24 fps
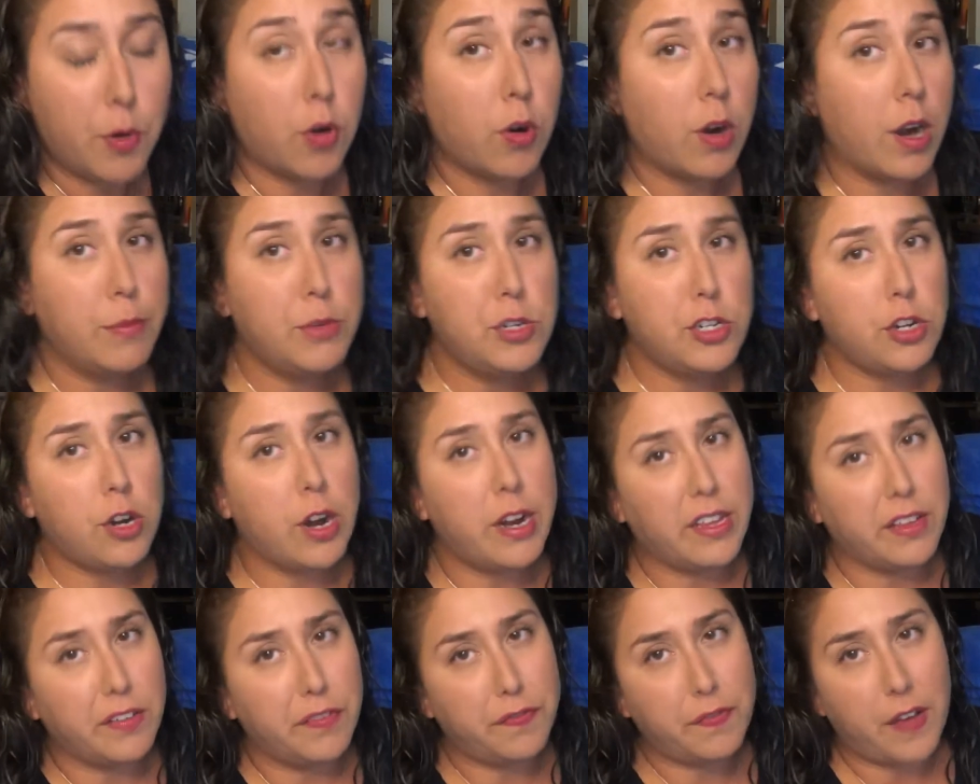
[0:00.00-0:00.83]
or I'm sure I
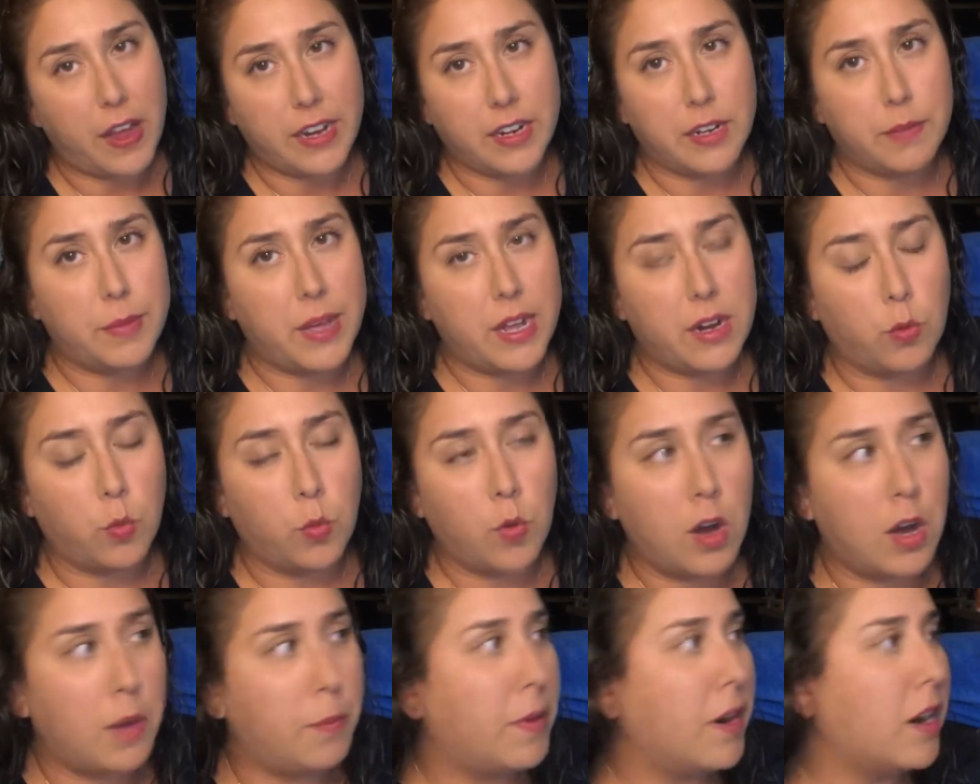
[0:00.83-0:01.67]
can find them at a
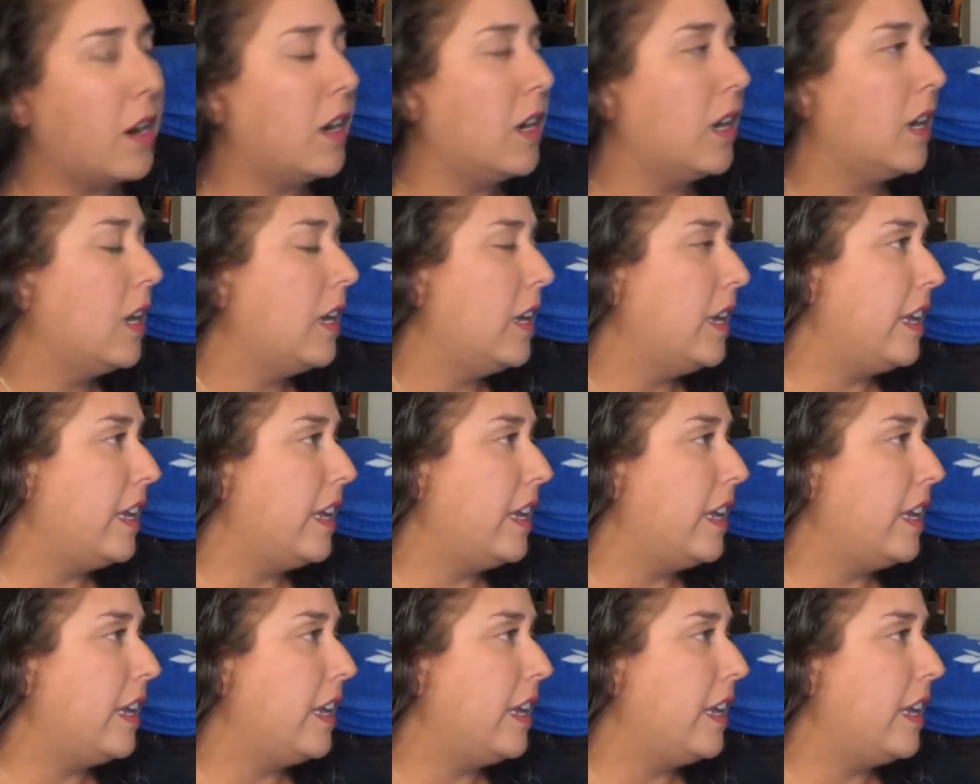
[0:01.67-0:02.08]
Walmart